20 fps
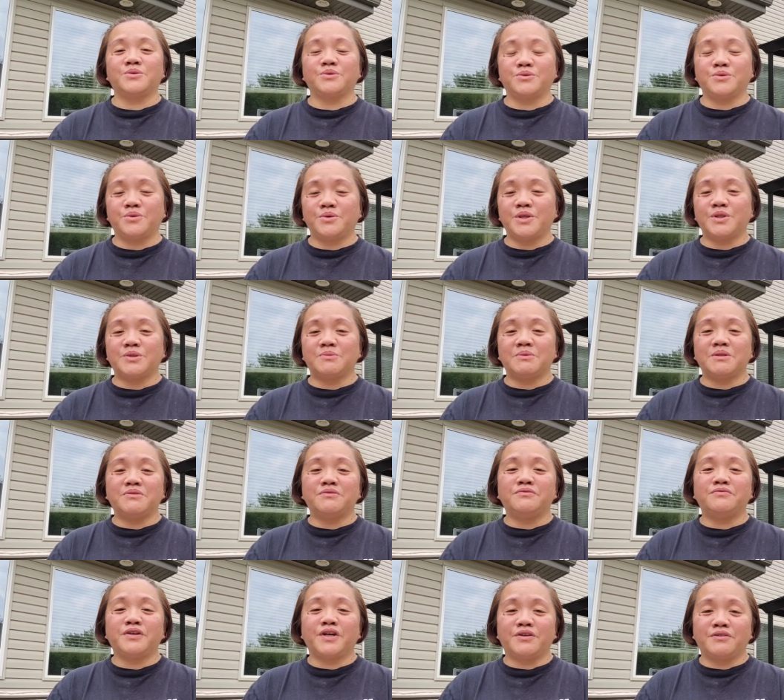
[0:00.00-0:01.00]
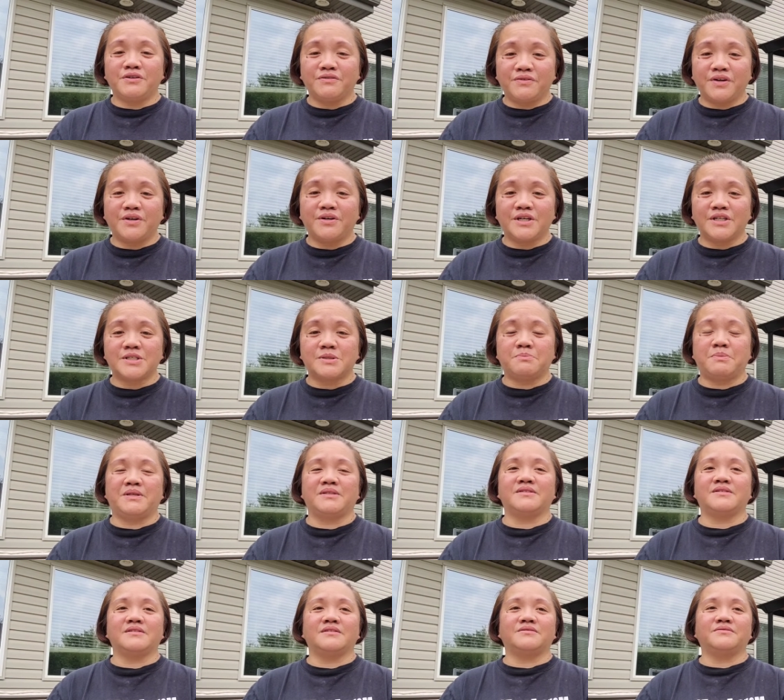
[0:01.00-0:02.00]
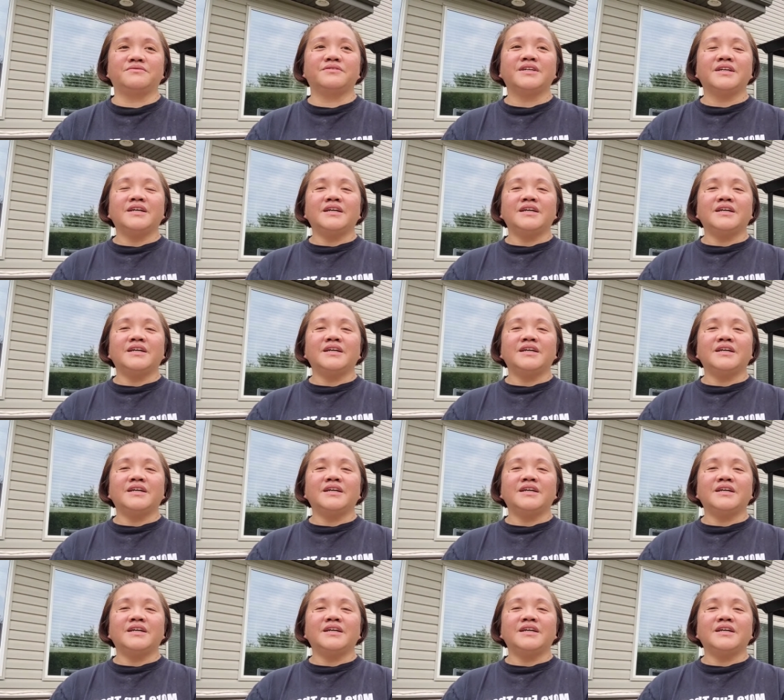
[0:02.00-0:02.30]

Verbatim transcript: going to be very, very expensive.